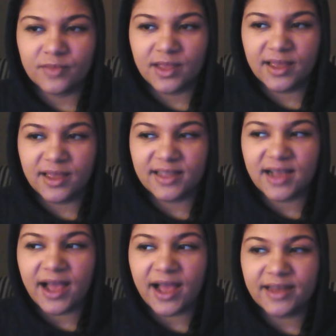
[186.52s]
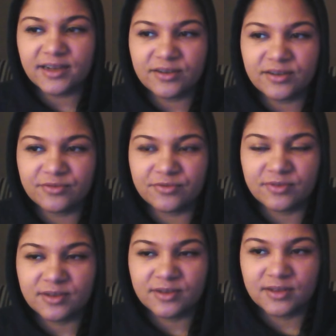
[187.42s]
it kind of
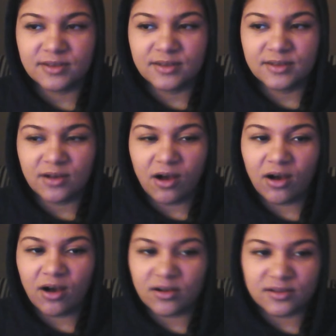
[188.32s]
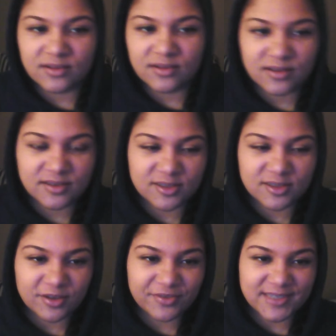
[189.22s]
all
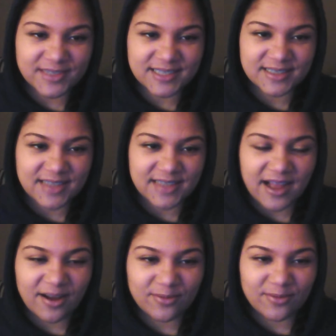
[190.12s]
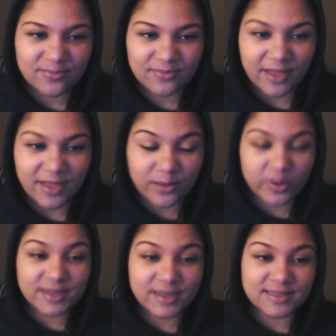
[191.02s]
surfaces now. And what
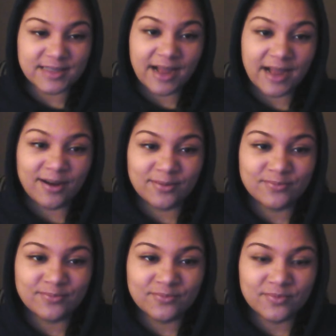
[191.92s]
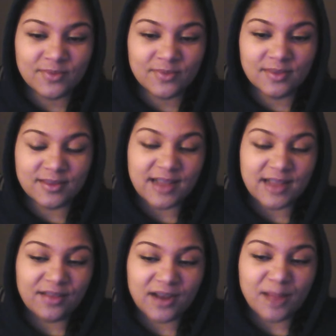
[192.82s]
is now? The now
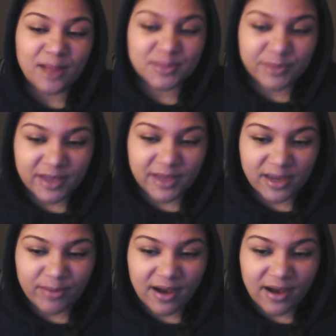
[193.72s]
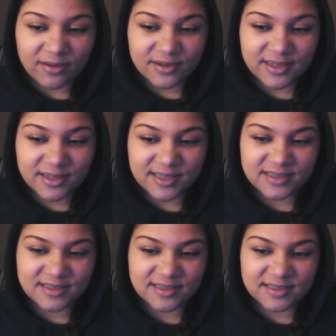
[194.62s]
that I'm speaking about
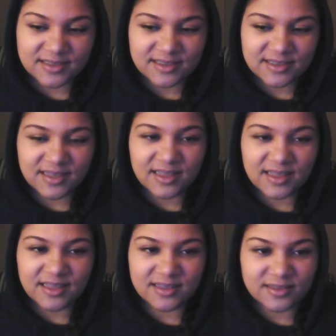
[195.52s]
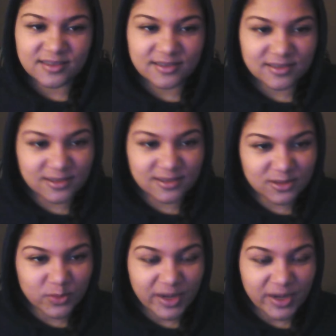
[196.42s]
is
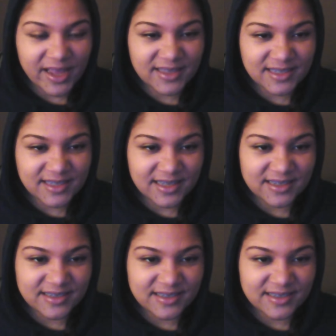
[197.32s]
2018